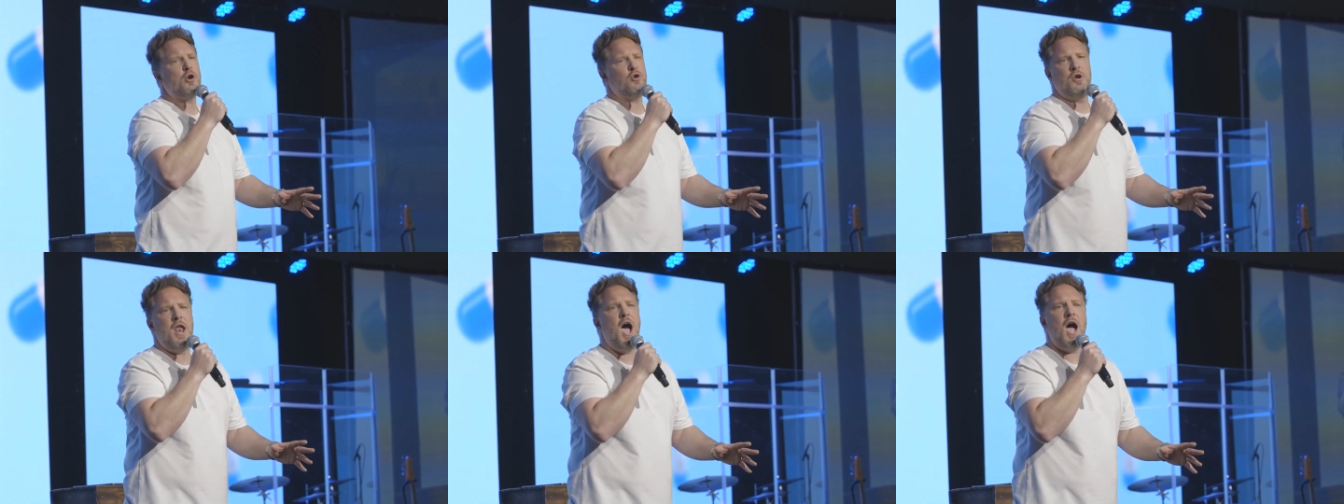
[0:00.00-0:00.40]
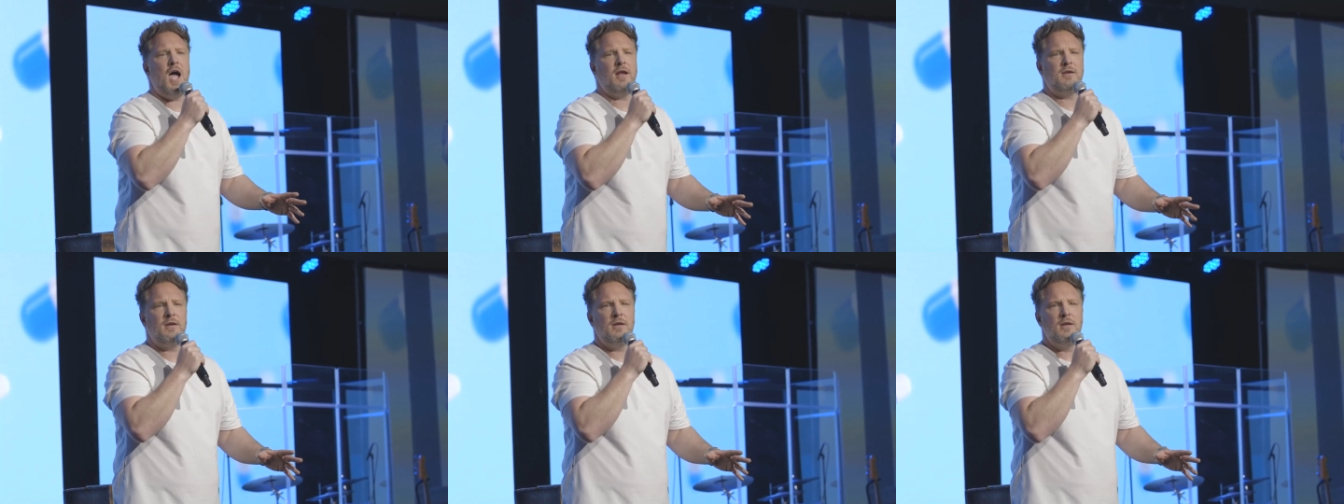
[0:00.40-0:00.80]
not,
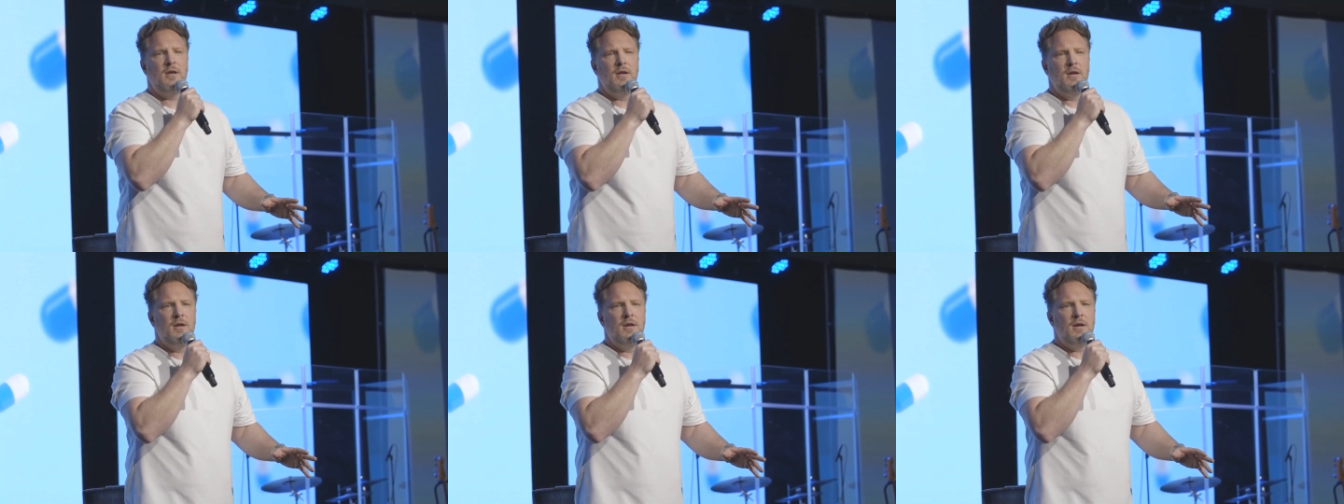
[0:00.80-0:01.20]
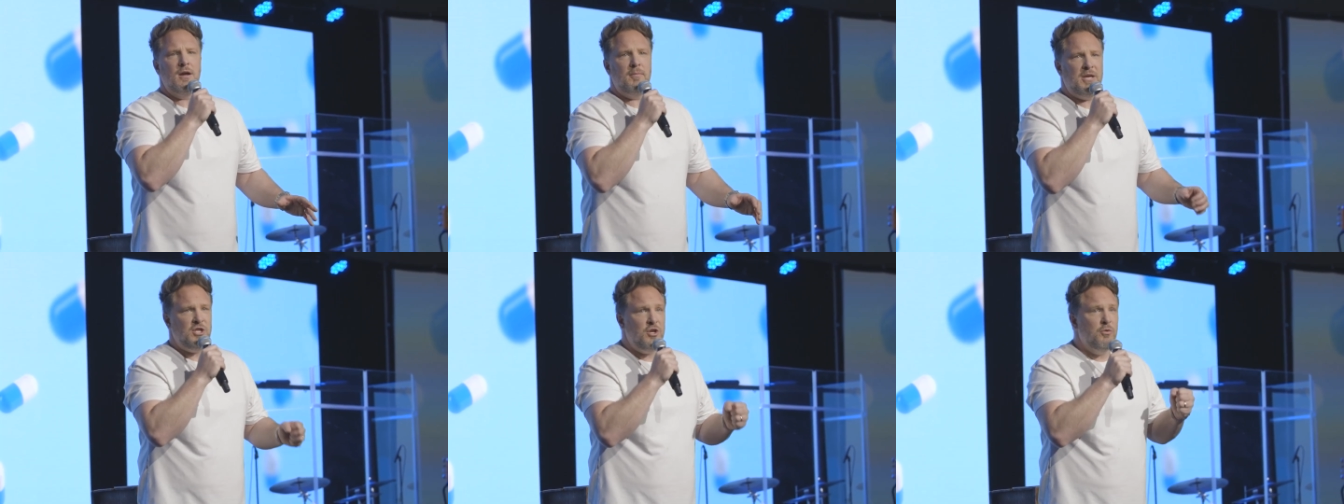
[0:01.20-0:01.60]
I
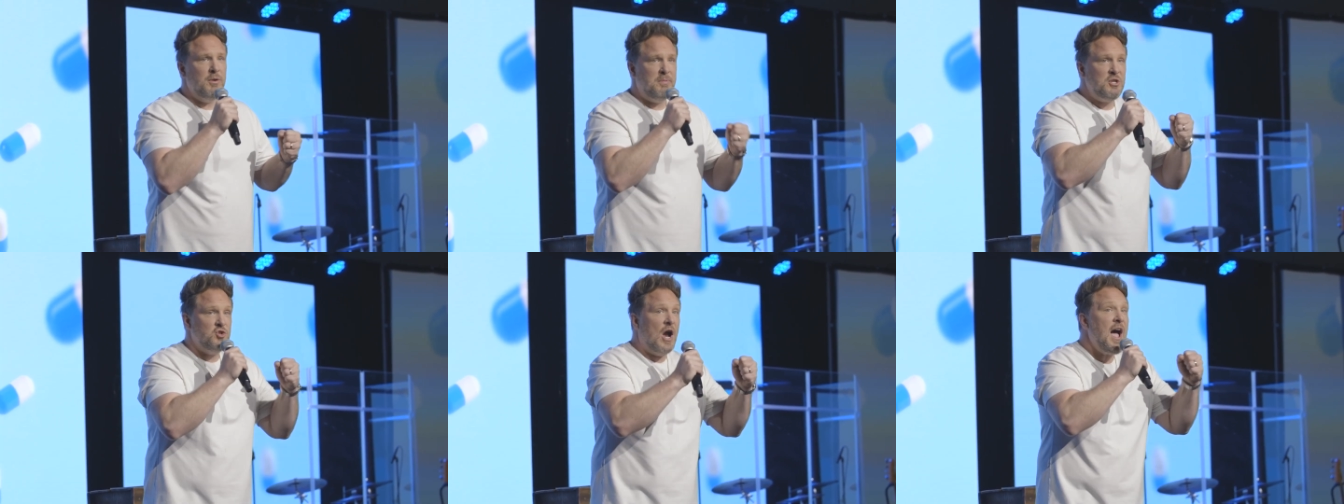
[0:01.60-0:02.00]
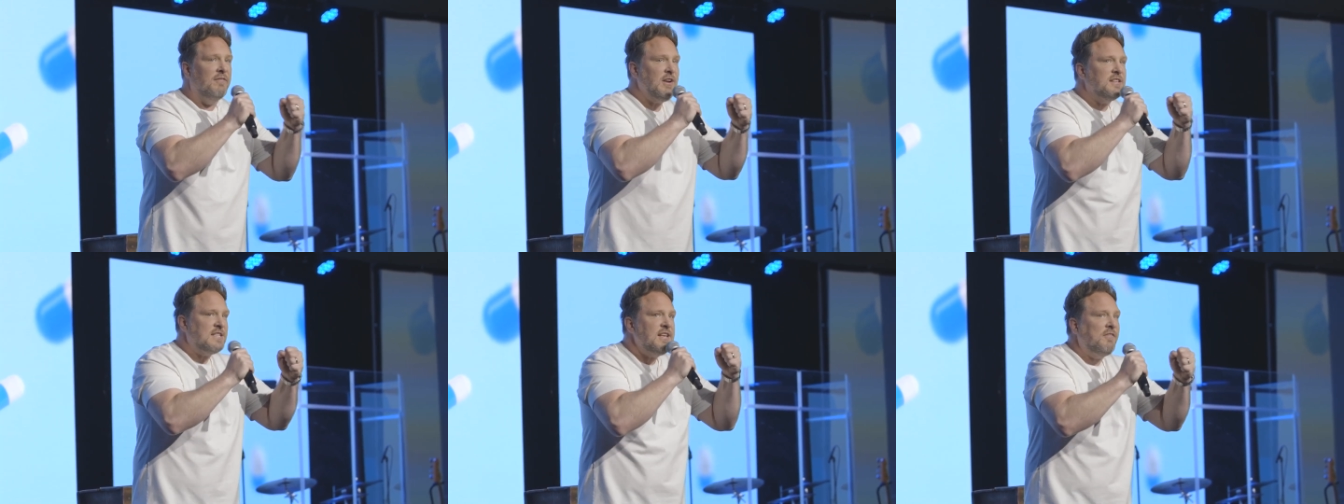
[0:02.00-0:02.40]
mean, you would be driving
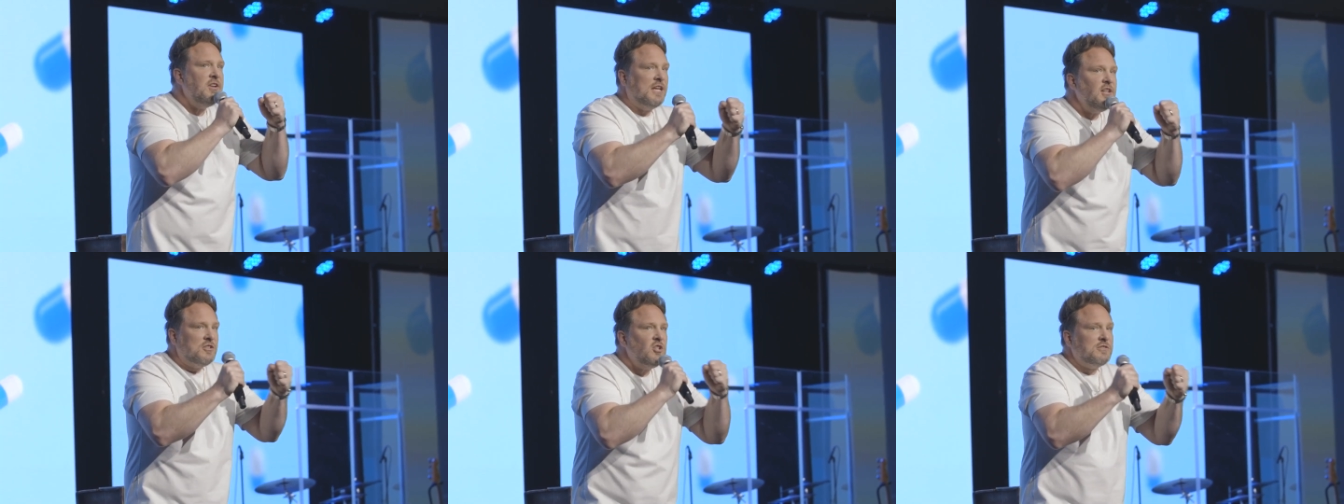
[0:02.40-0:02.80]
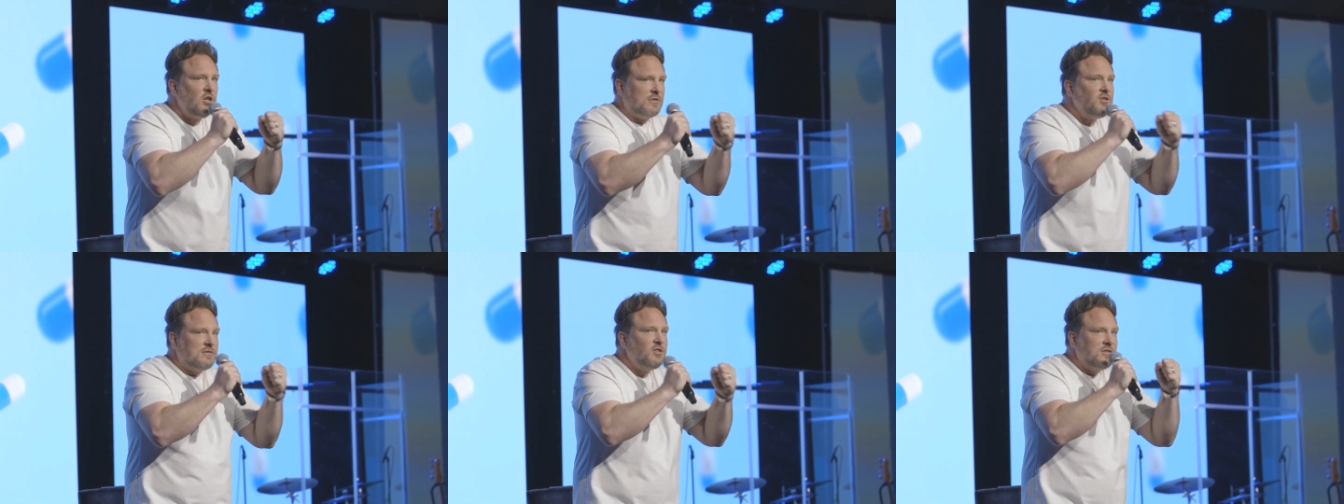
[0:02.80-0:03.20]
at 70 and just.
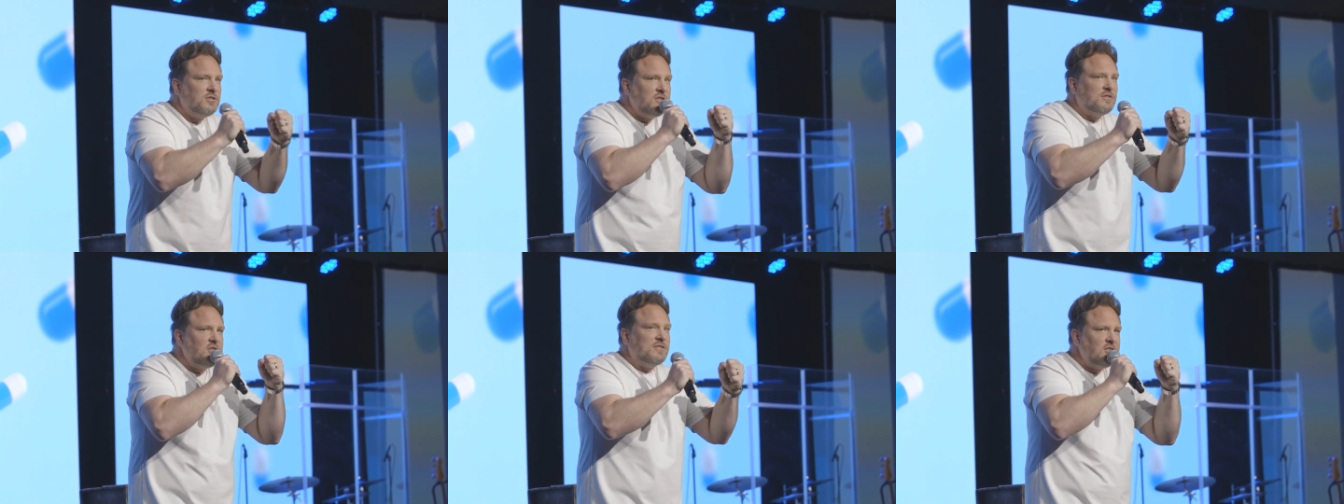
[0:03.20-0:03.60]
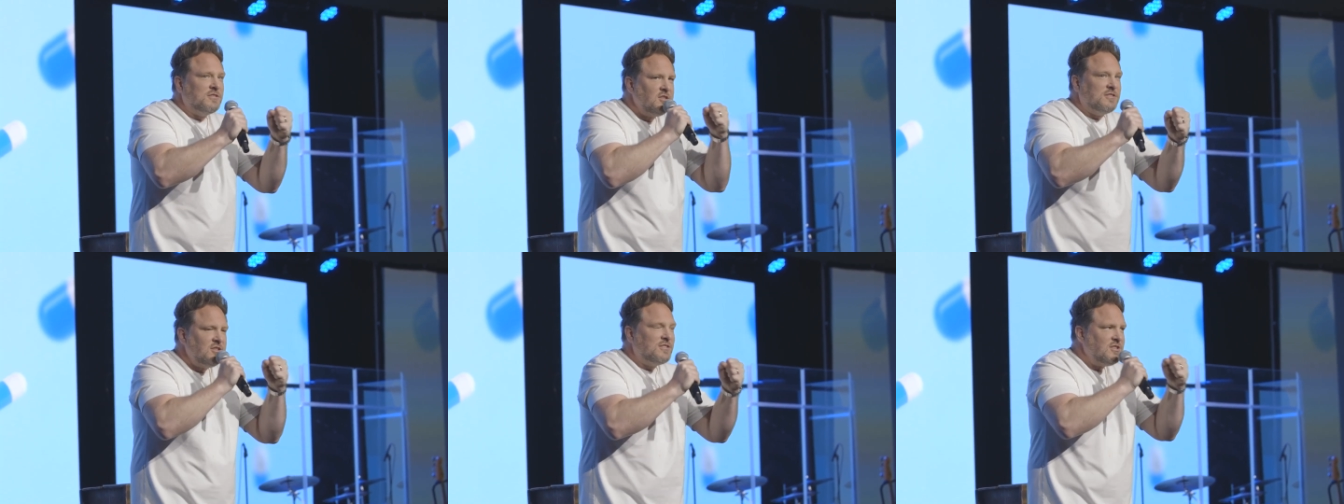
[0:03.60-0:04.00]

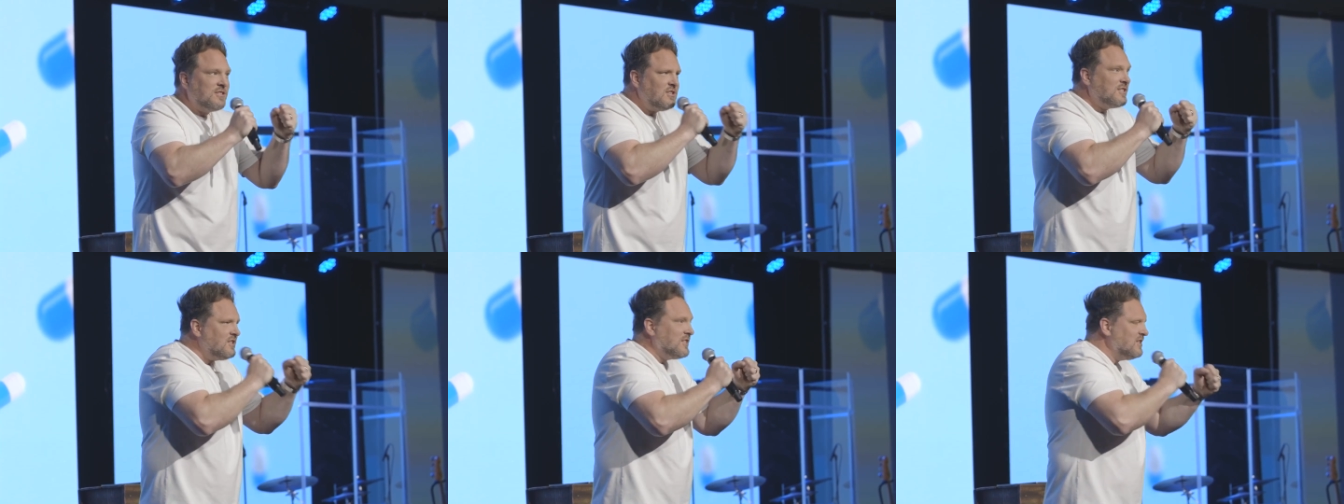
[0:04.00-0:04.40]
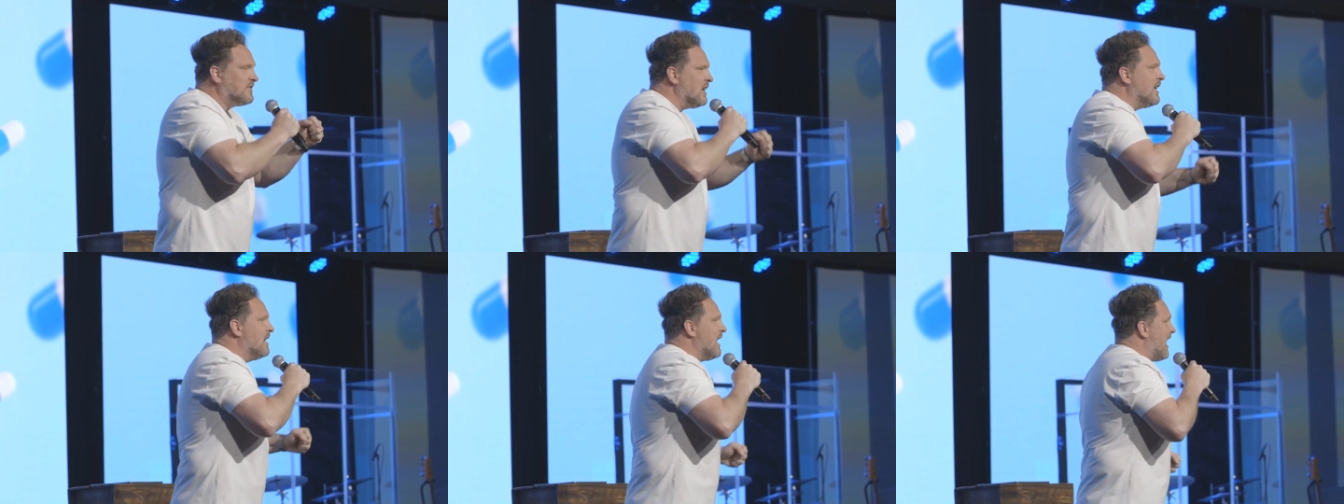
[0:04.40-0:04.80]

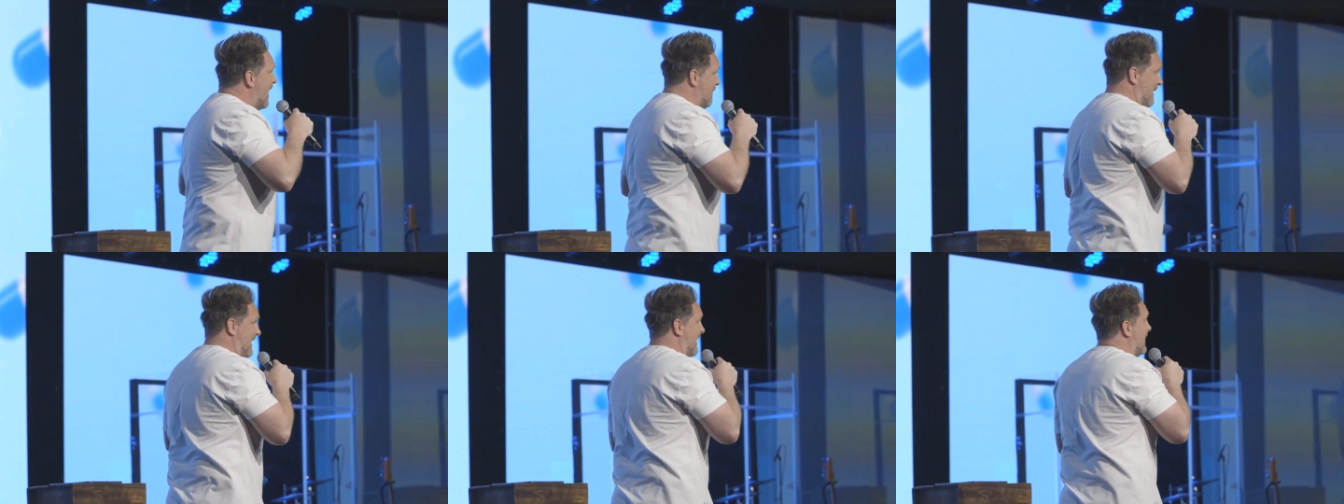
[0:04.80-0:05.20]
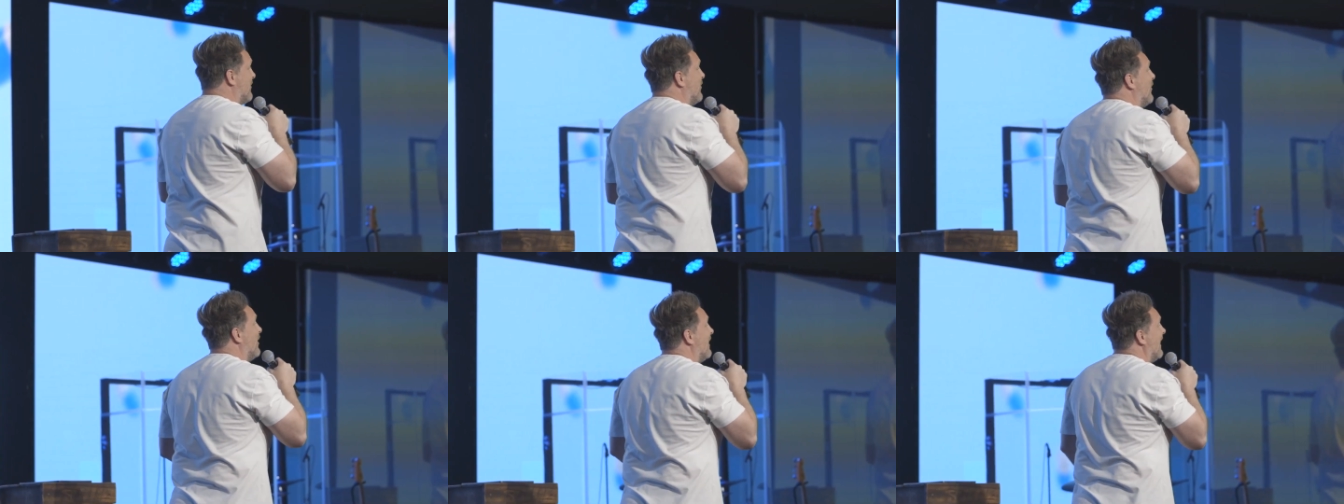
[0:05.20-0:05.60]
I mean, it
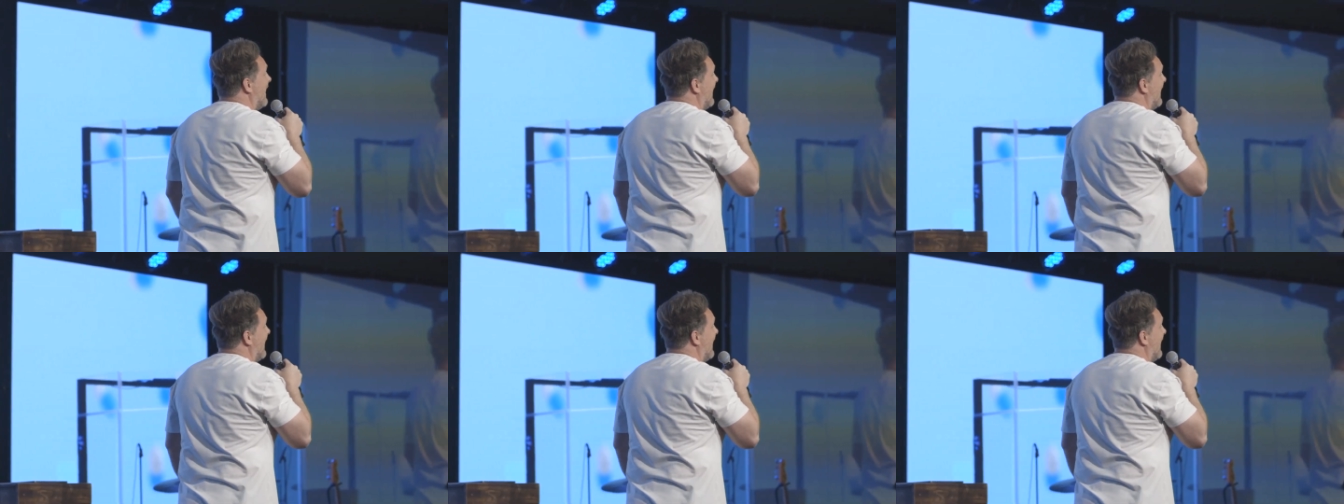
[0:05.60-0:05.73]
was